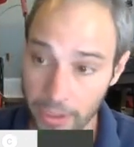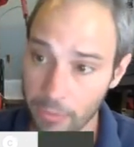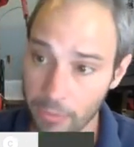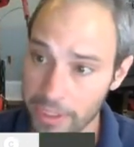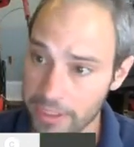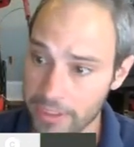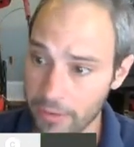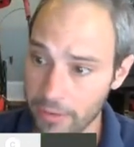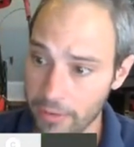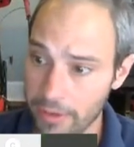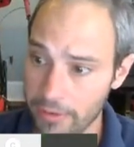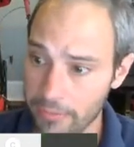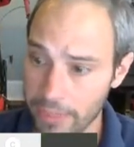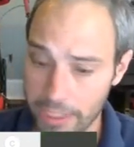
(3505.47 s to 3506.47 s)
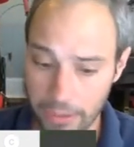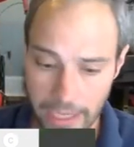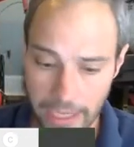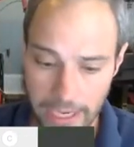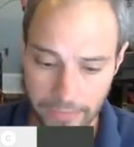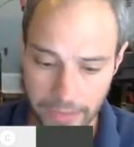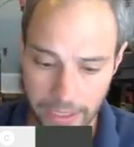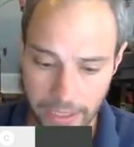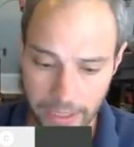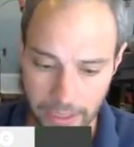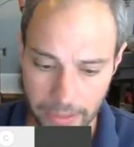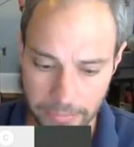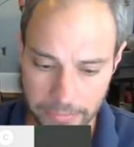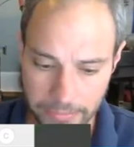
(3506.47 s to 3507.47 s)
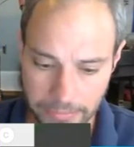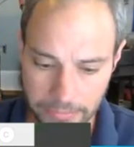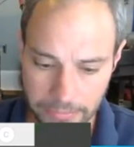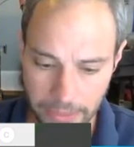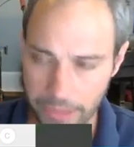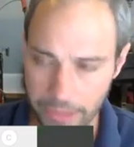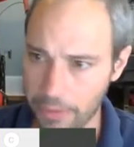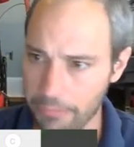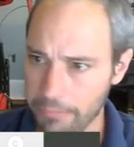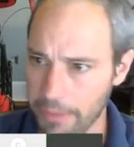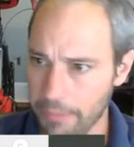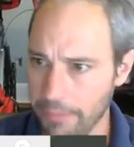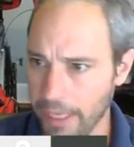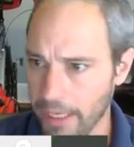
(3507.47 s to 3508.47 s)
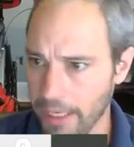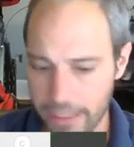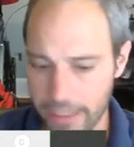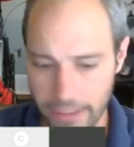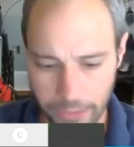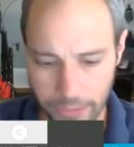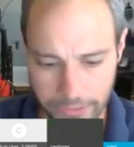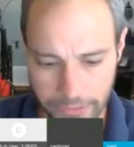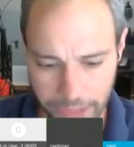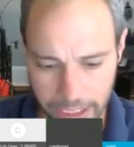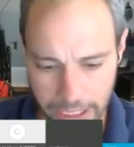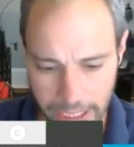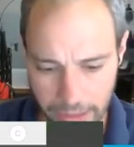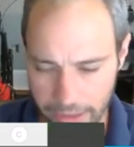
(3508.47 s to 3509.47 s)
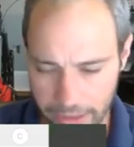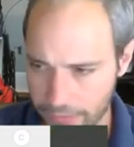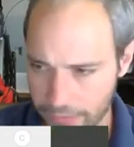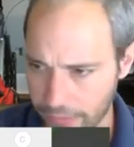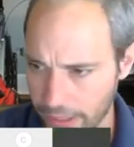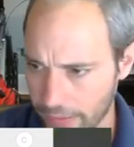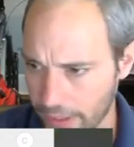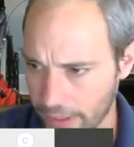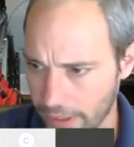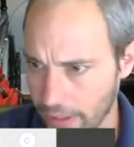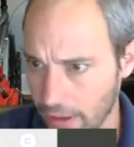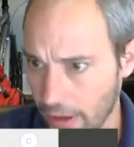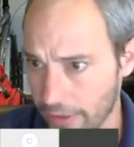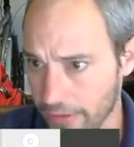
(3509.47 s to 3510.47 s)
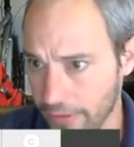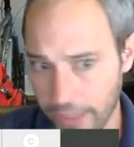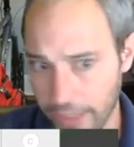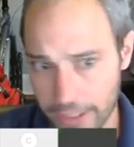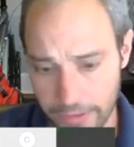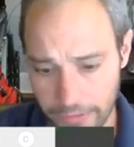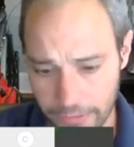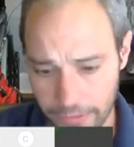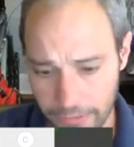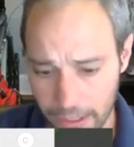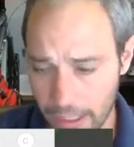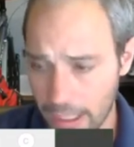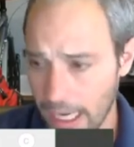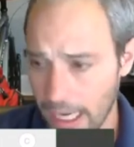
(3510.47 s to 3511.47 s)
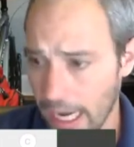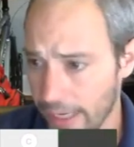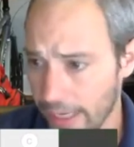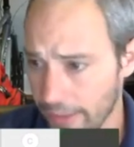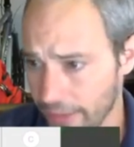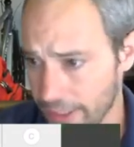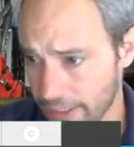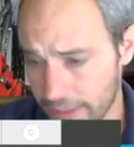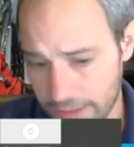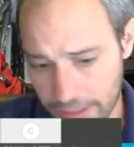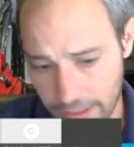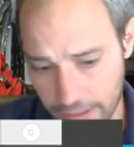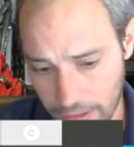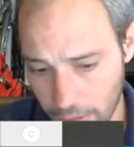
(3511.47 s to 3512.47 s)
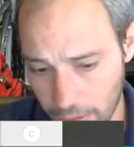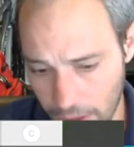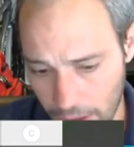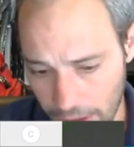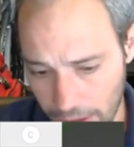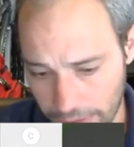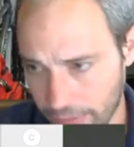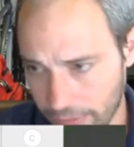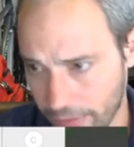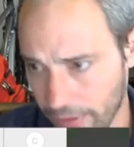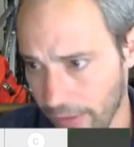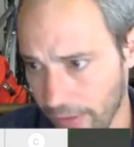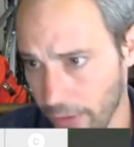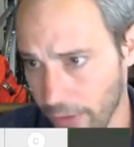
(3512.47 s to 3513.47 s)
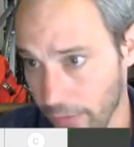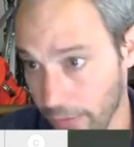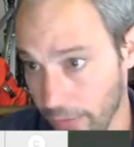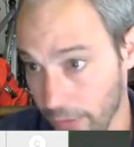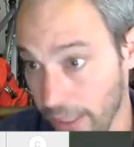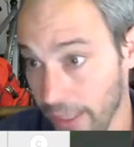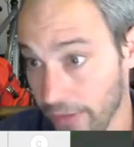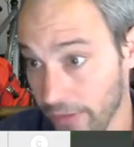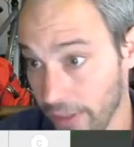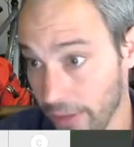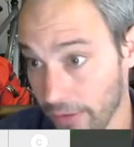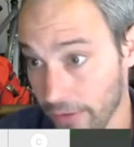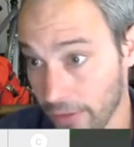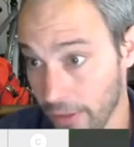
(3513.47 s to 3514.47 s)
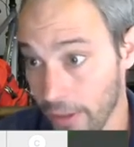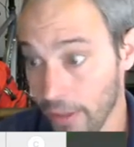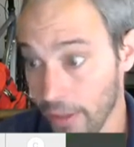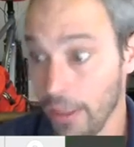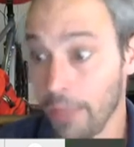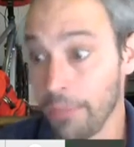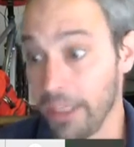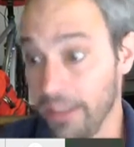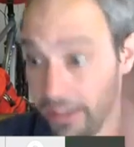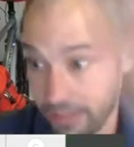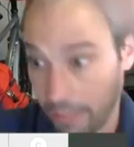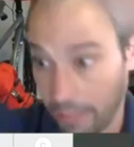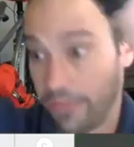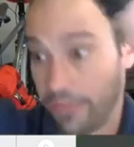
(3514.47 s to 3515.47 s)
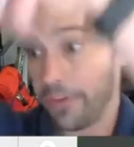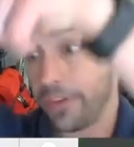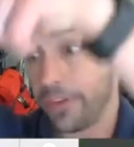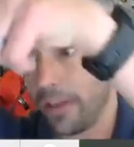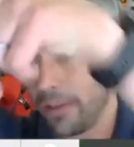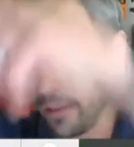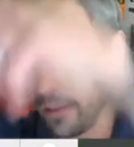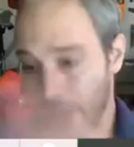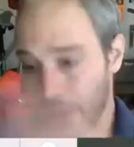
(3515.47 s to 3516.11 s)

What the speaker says: We don't have the, I think what would be a better idea if we could figure it out is very, very cost-effective, high-efficiency, low-cost photovoltaic cells, because then it's coming from the sun,